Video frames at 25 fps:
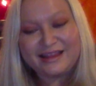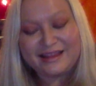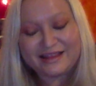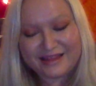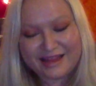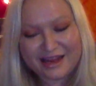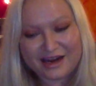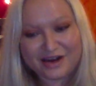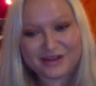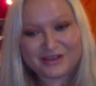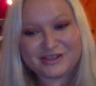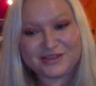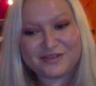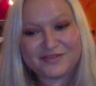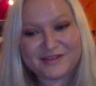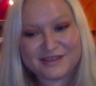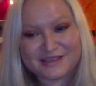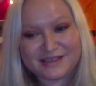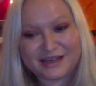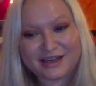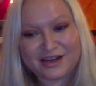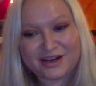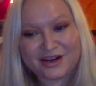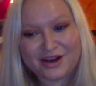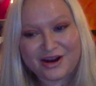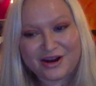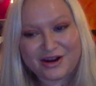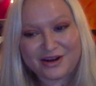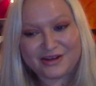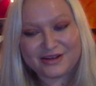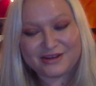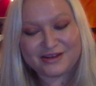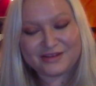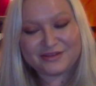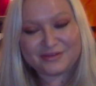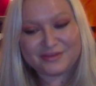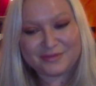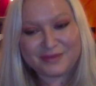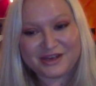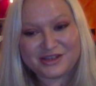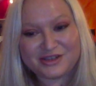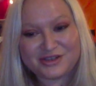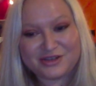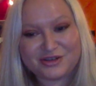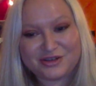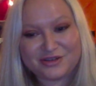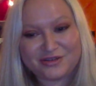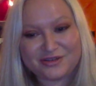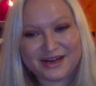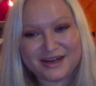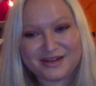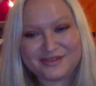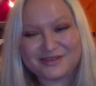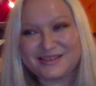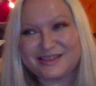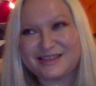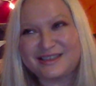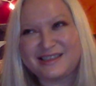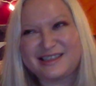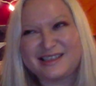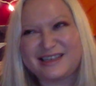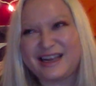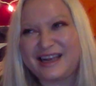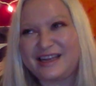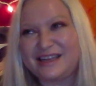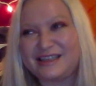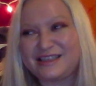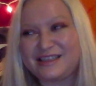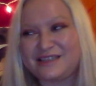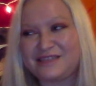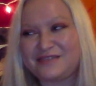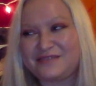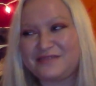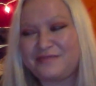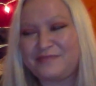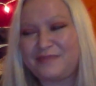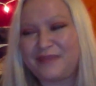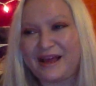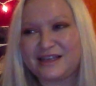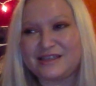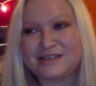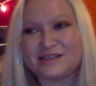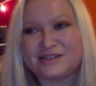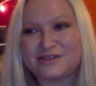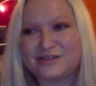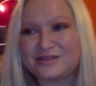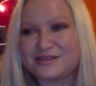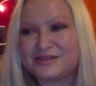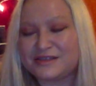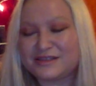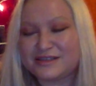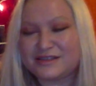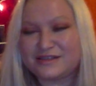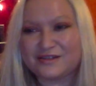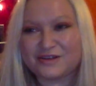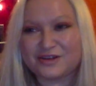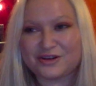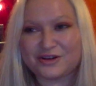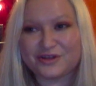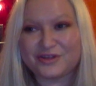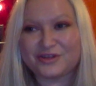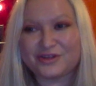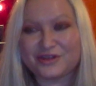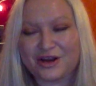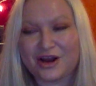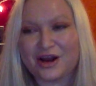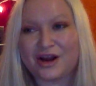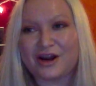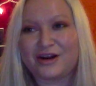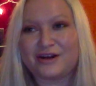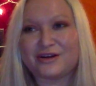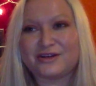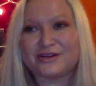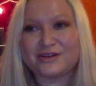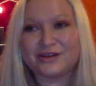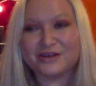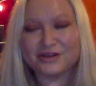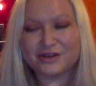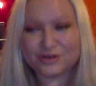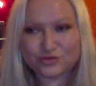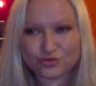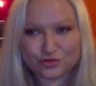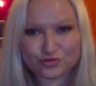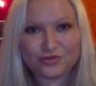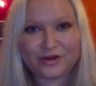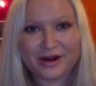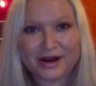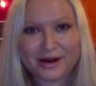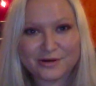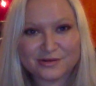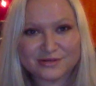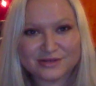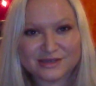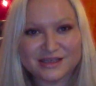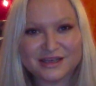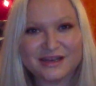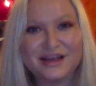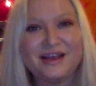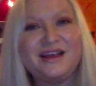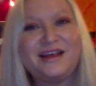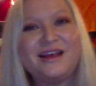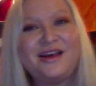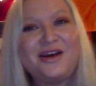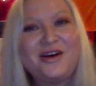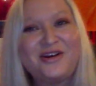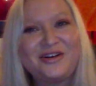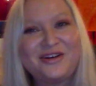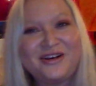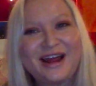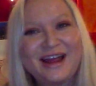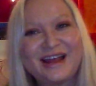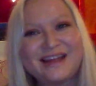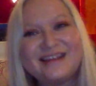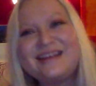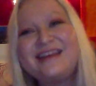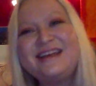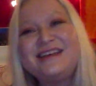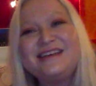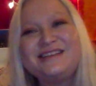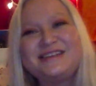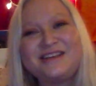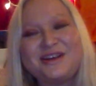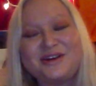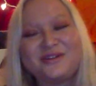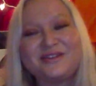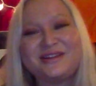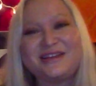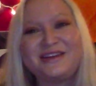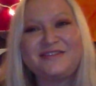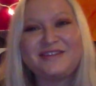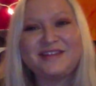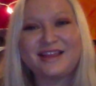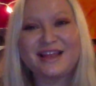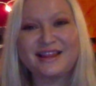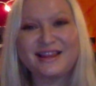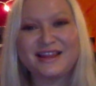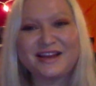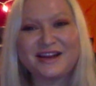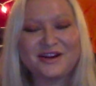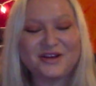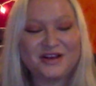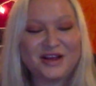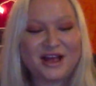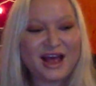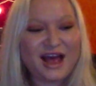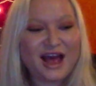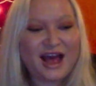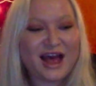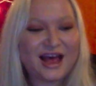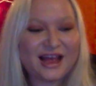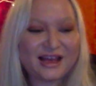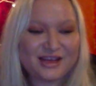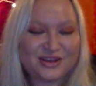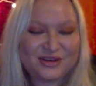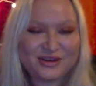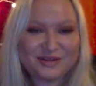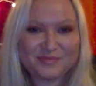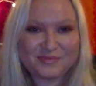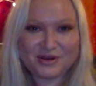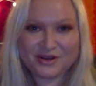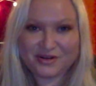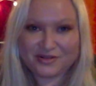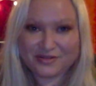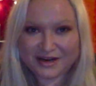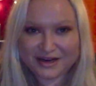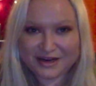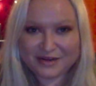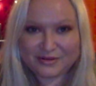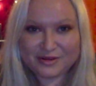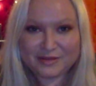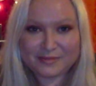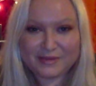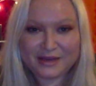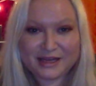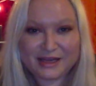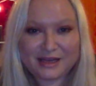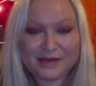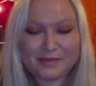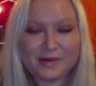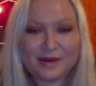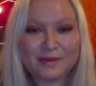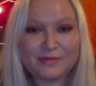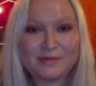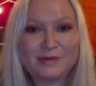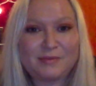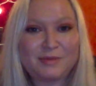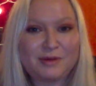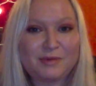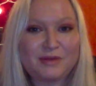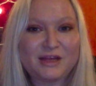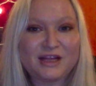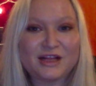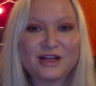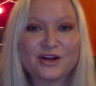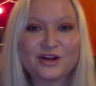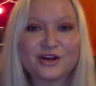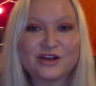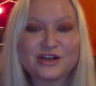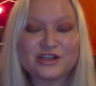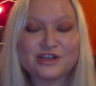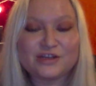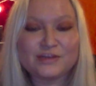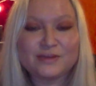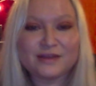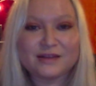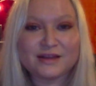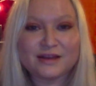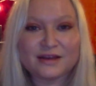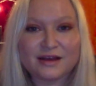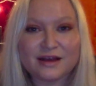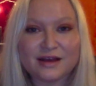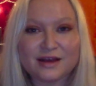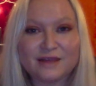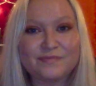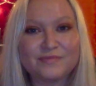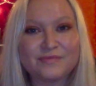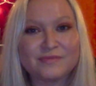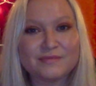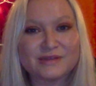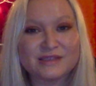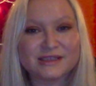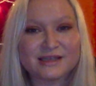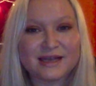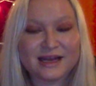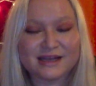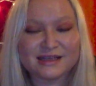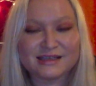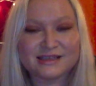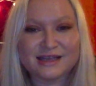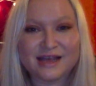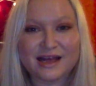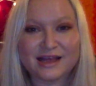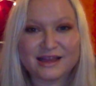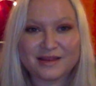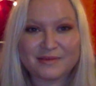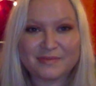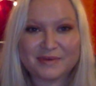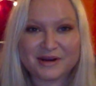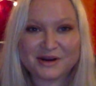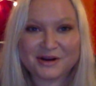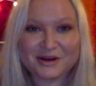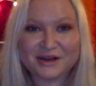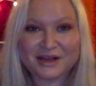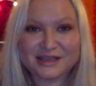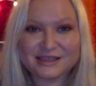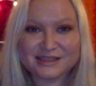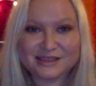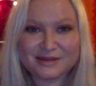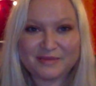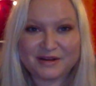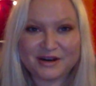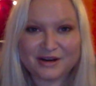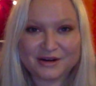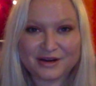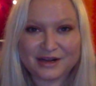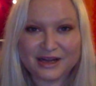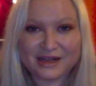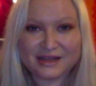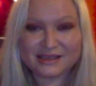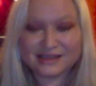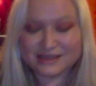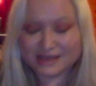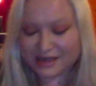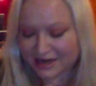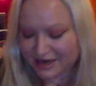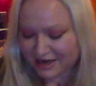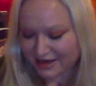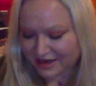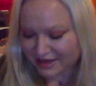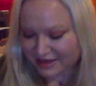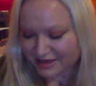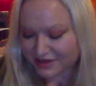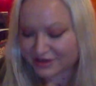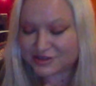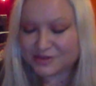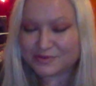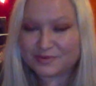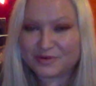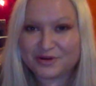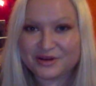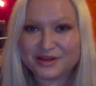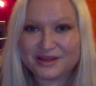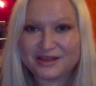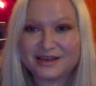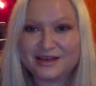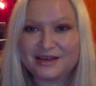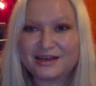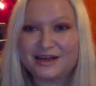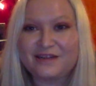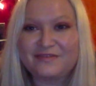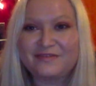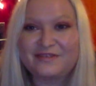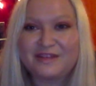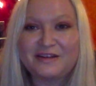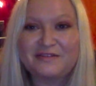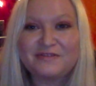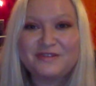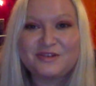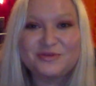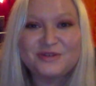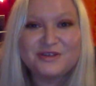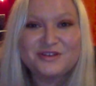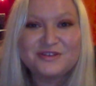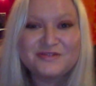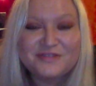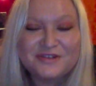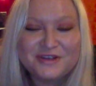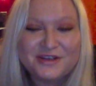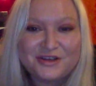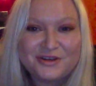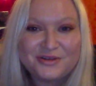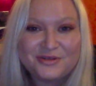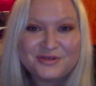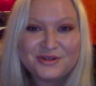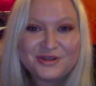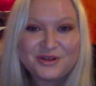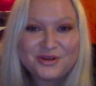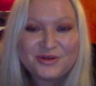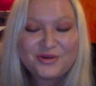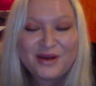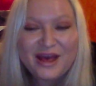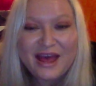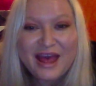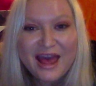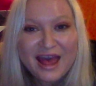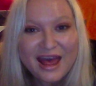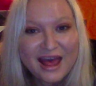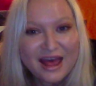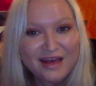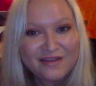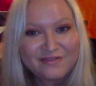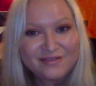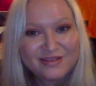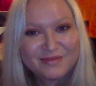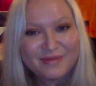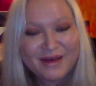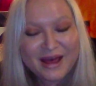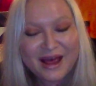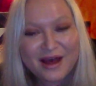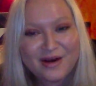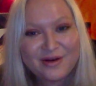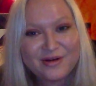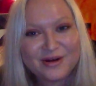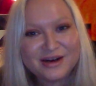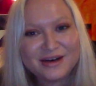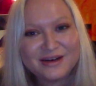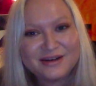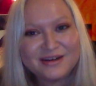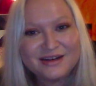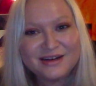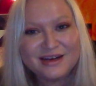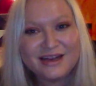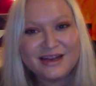that also feels like a card to remind you to ground. It's an Ace of Pentacles, Earth card, ground. All right, so leaving that there, you can book a reading with me. Email me, mimiclark@gmail.com. Besides that, the better it gets, the better it gets. There's more than enough love in the world for you. You have the power.